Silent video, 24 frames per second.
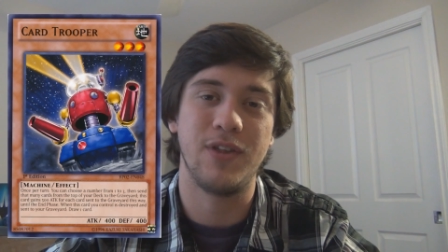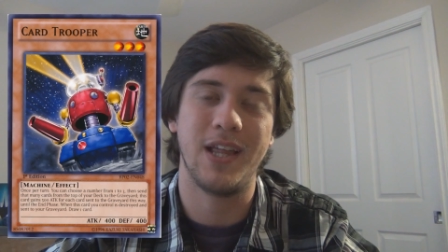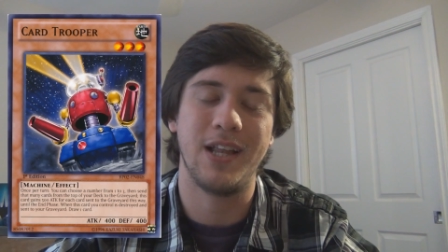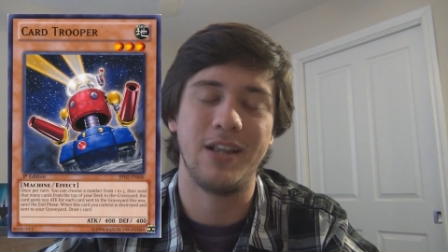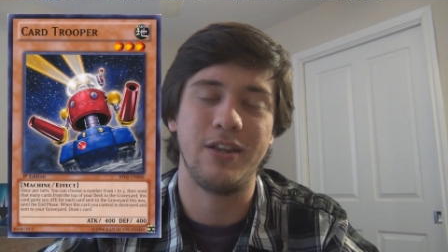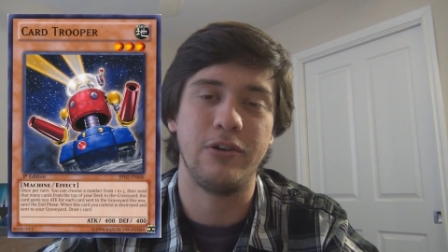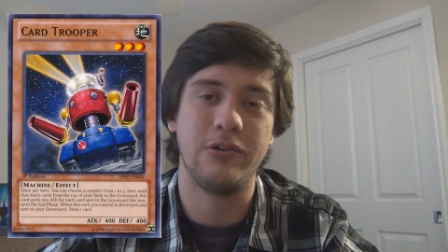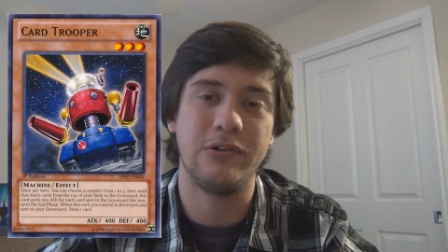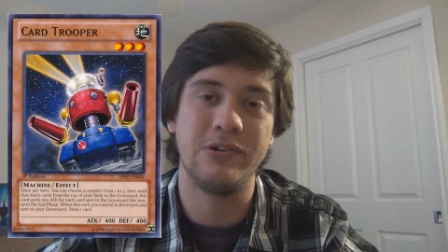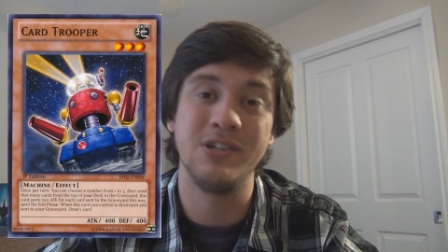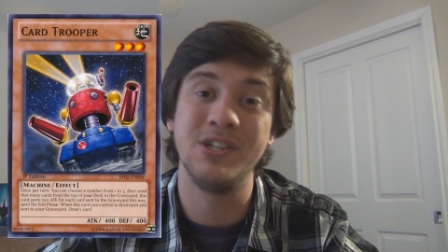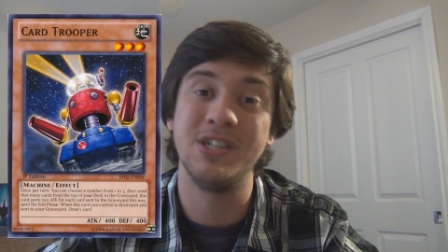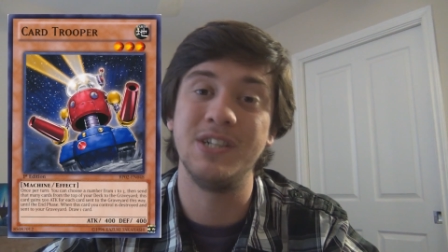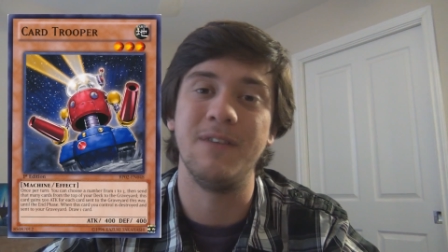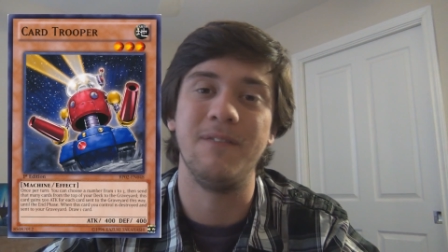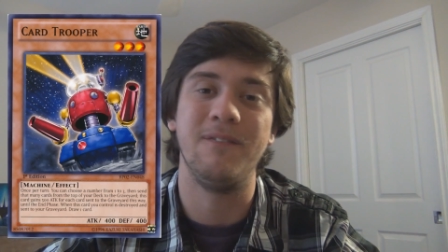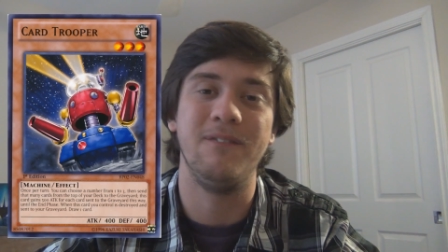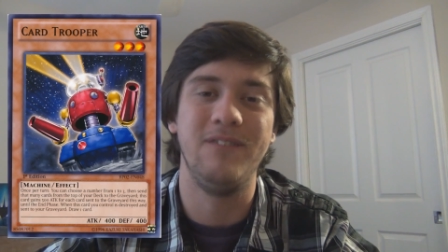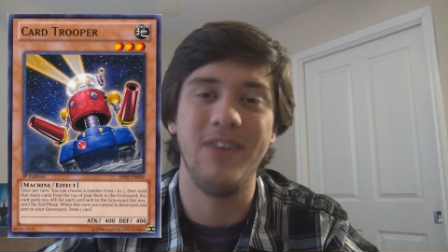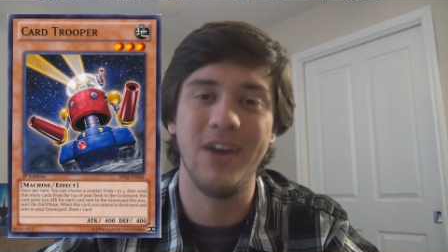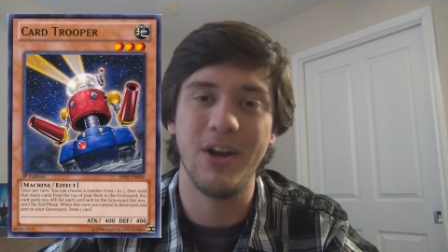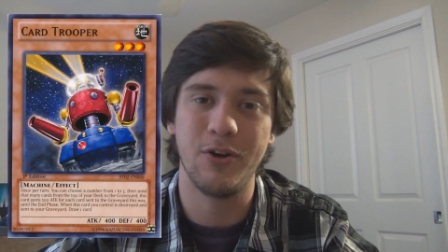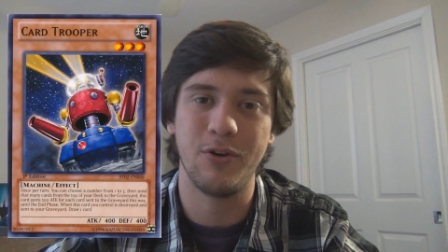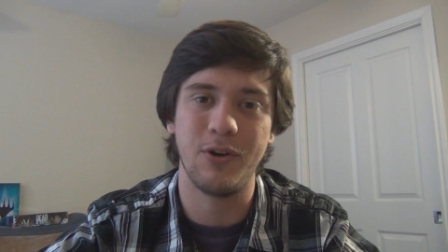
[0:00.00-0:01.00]
that goes
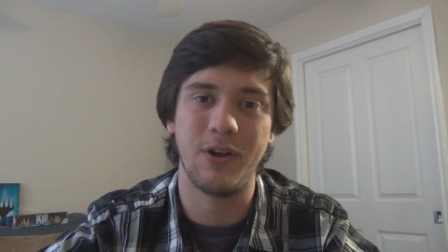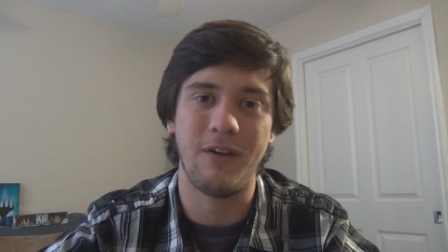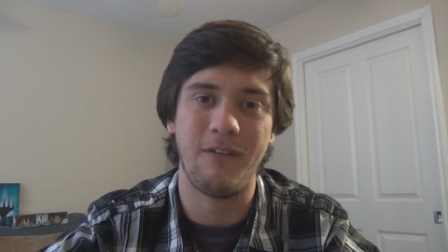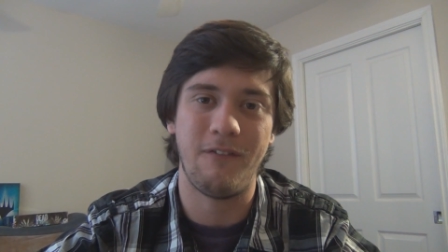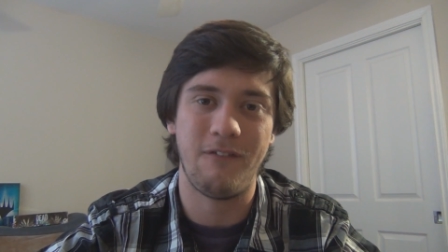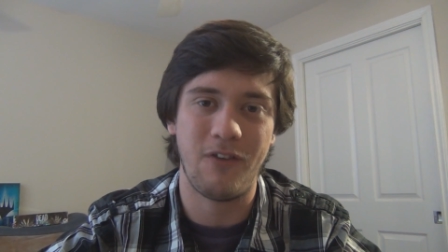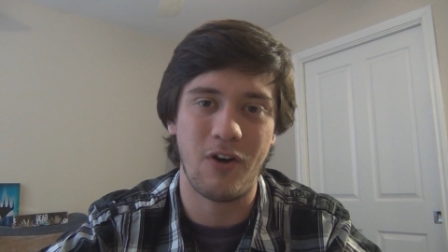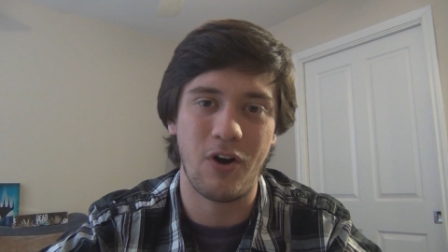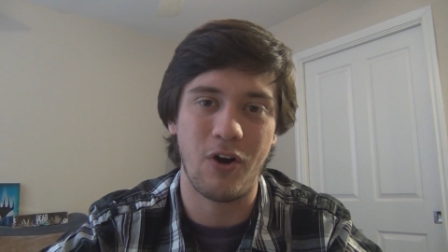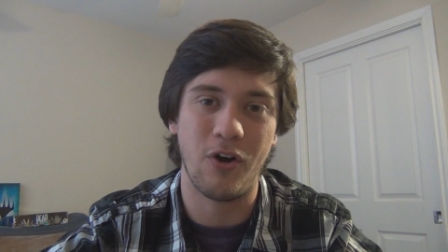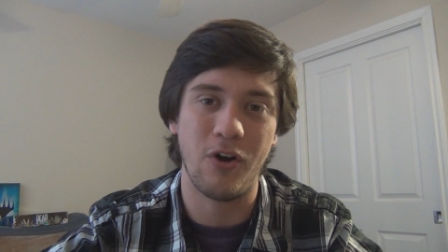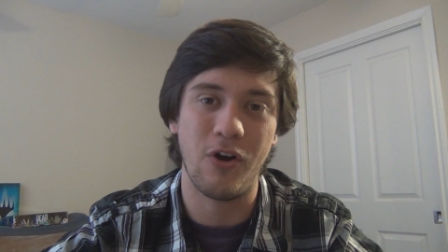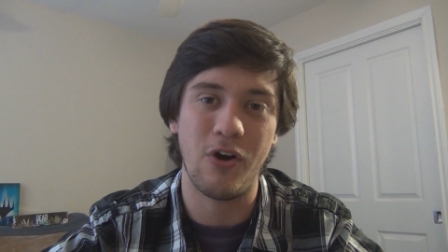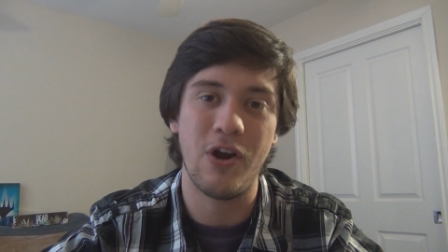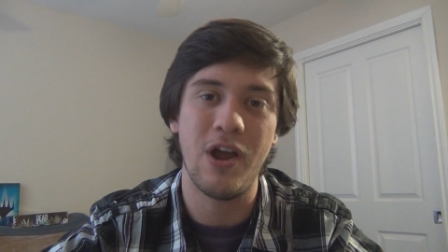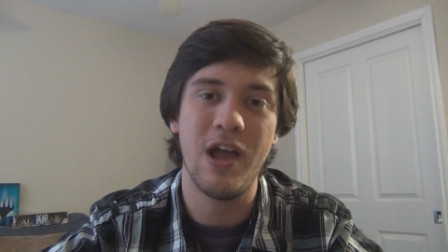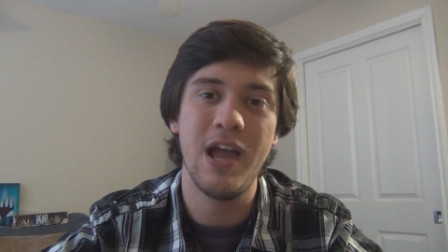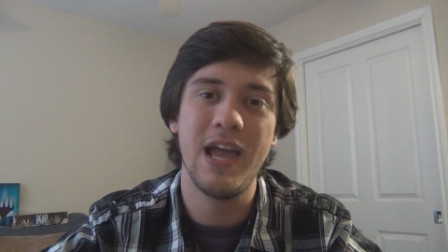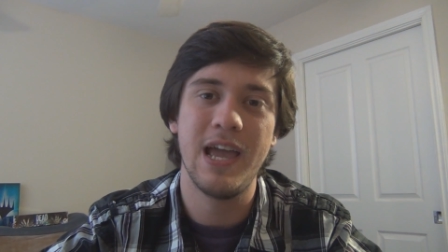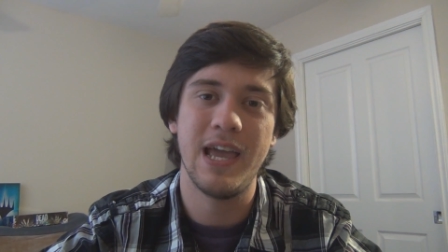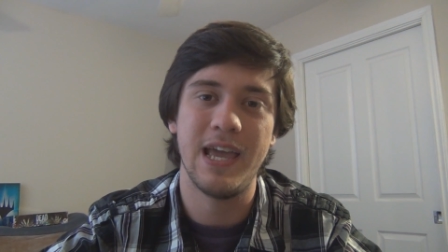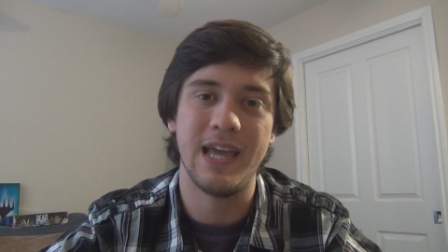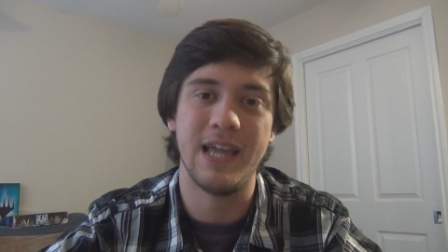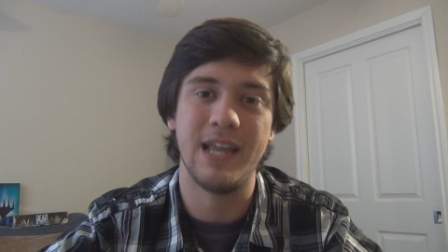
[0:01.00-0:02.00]
very far
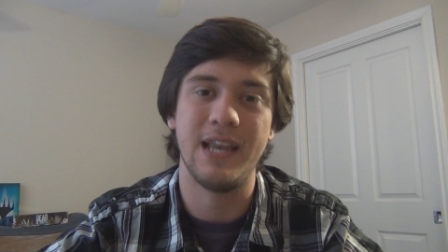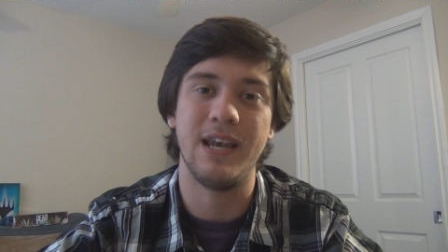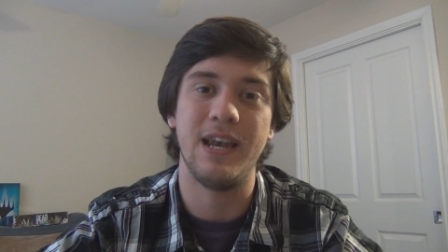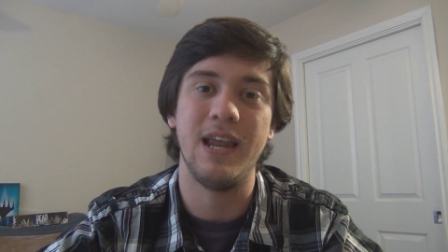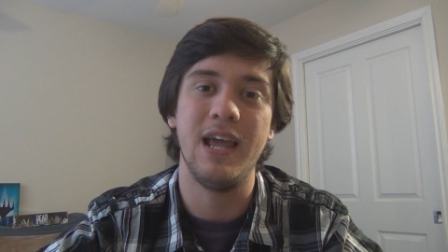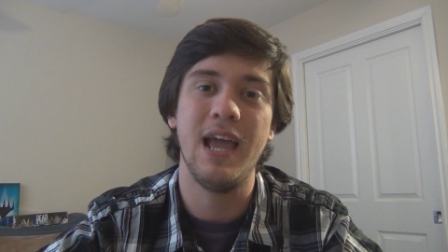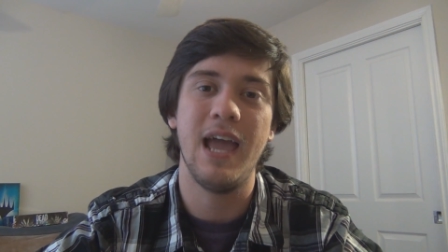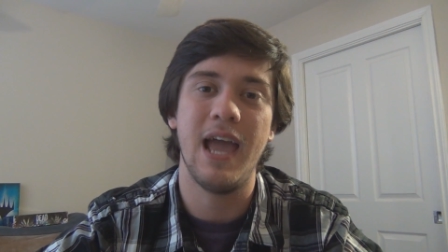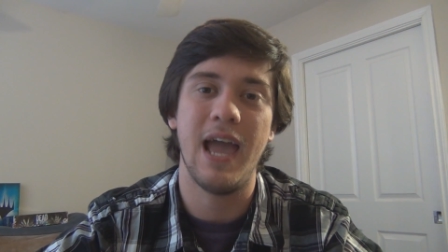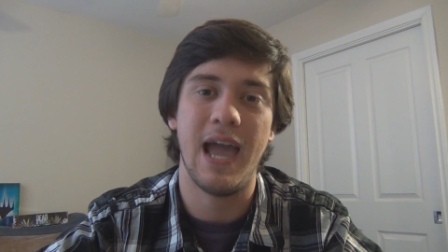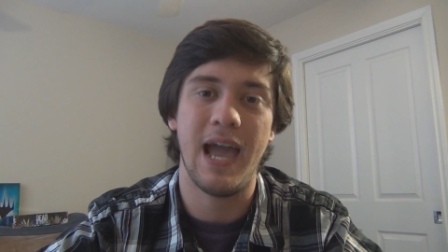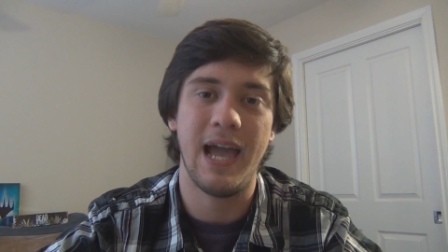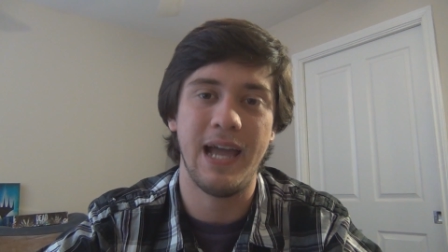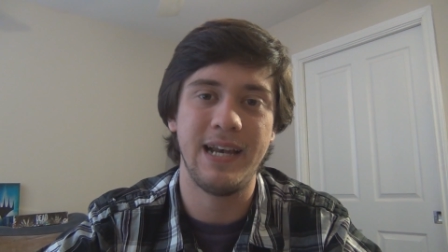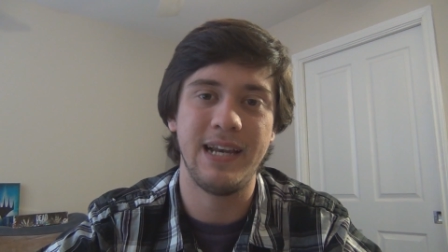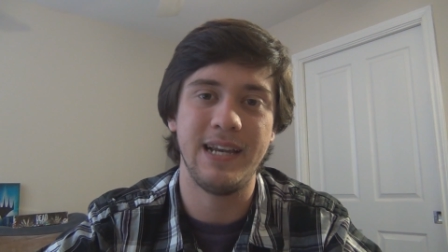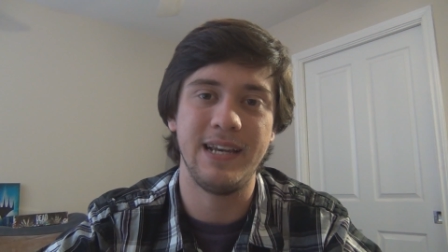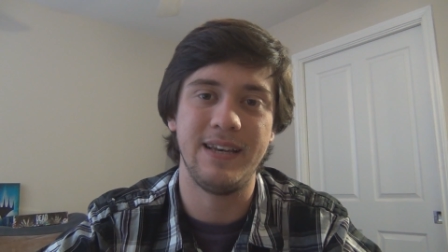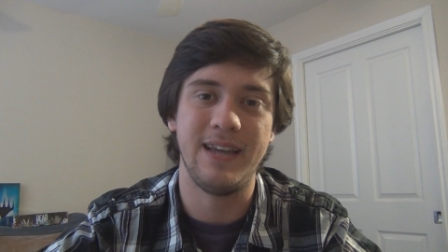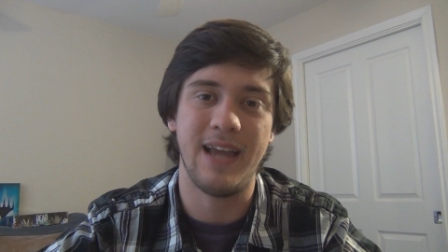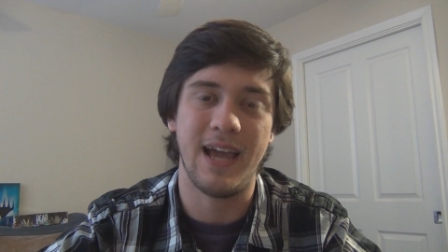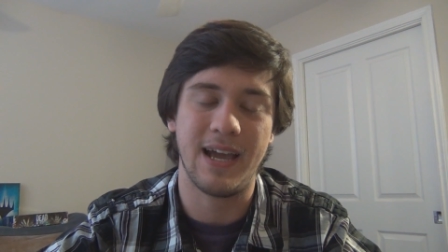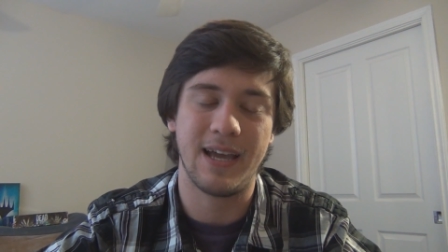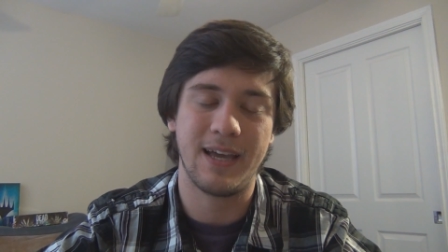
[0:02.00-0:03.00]
in
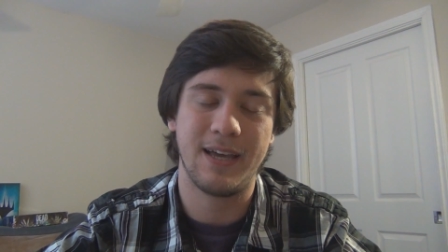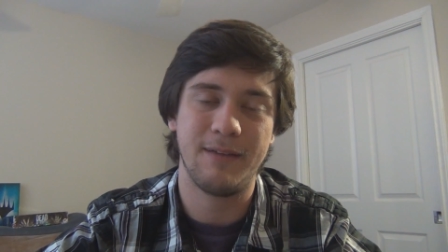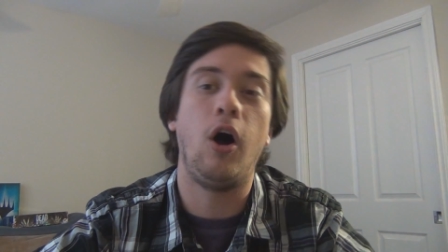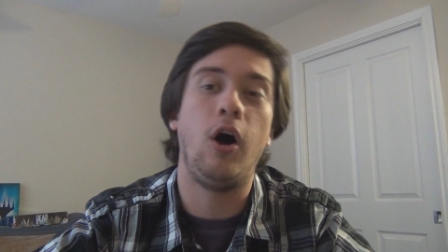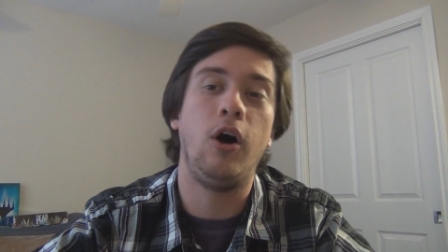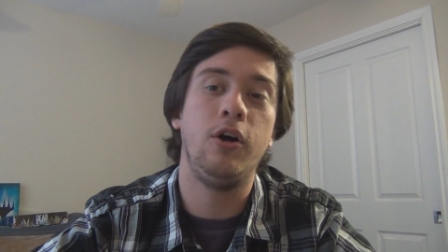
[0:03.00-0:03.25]
any deck.